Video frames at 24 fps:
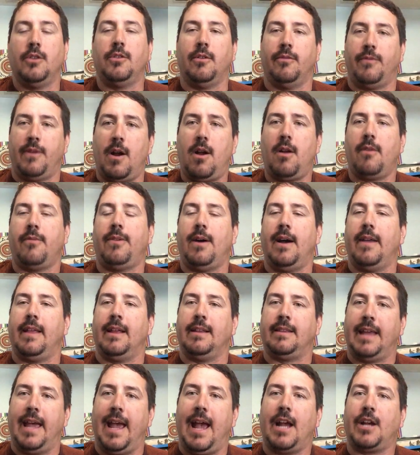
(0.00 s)
to verify
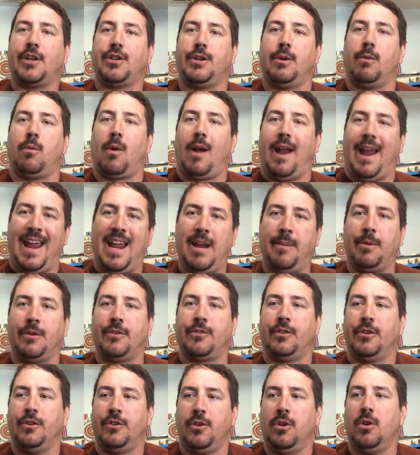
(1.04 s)
that they actually were able
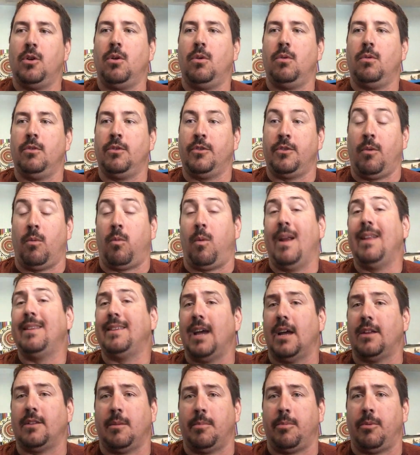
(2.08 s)
to
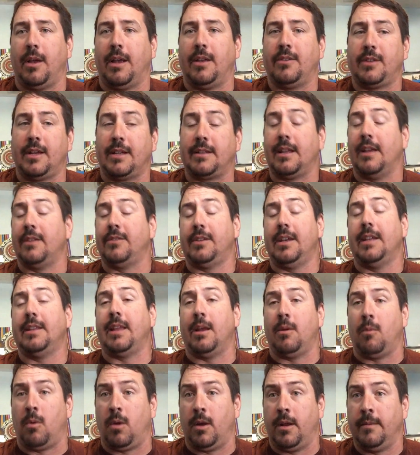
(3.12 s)
rent out the place like they said
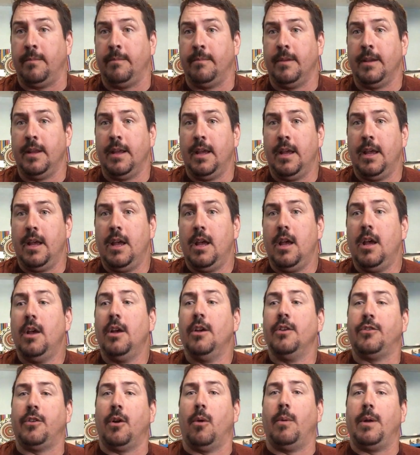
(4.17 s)
they would.
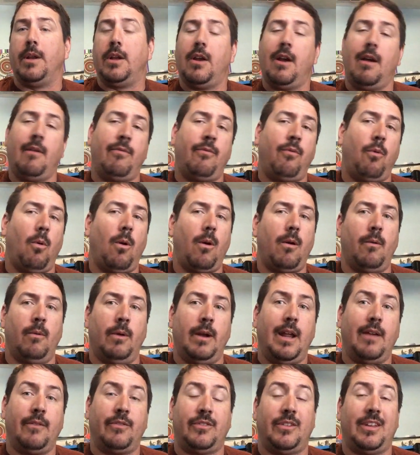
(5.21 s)
So when you
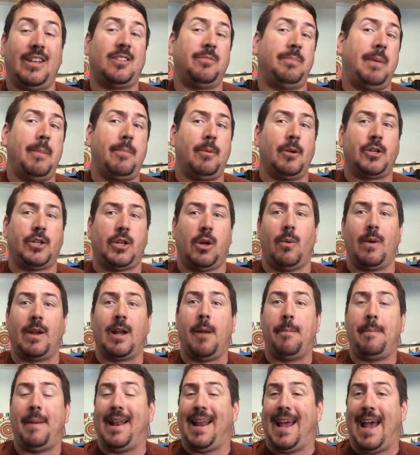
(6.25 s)
have 6 people
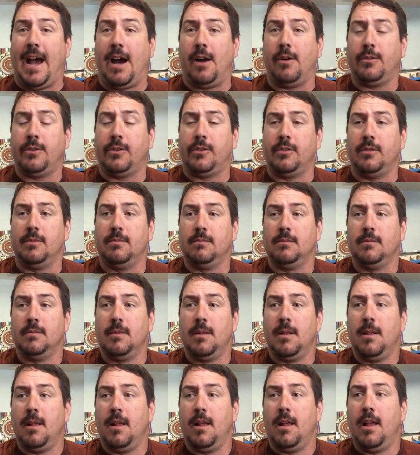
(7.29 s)
showing up at a house
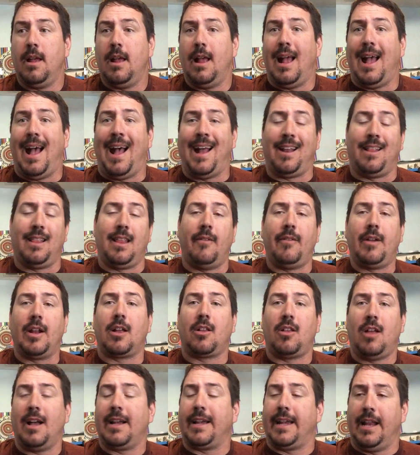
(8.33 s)
at 11
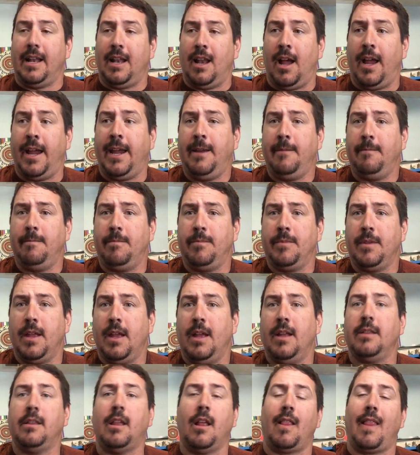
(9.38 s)
o'clock at night,
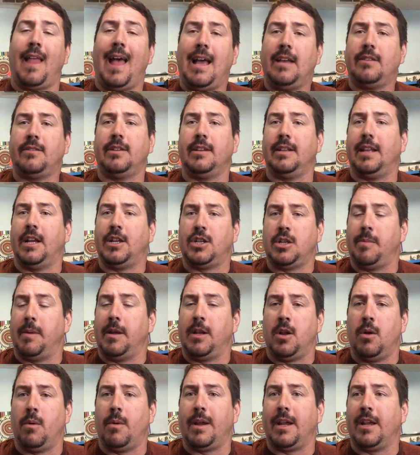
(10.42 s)
the last thing they should
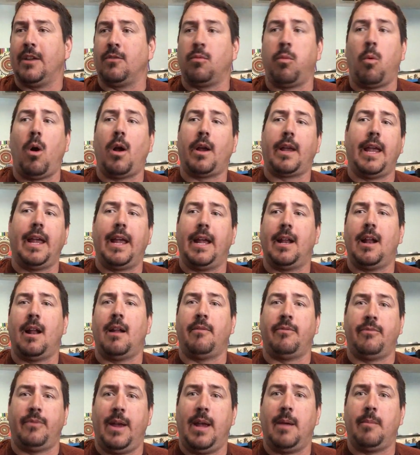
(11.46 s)
be doing is walking in on
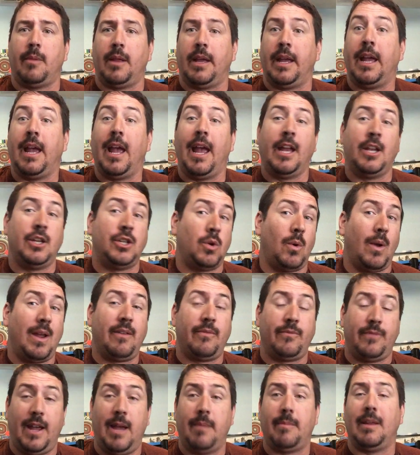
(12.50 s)
a family,
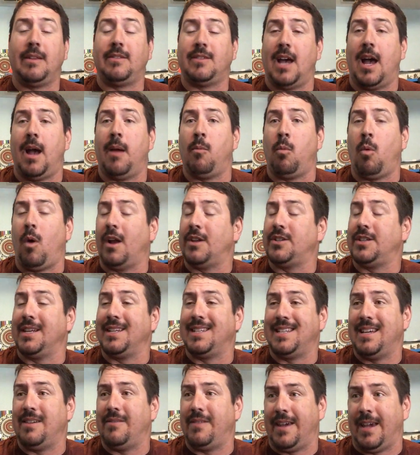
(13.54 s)
enjoying family time, watching
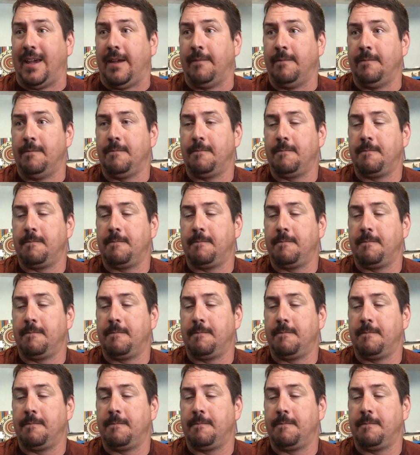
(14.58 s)
TV.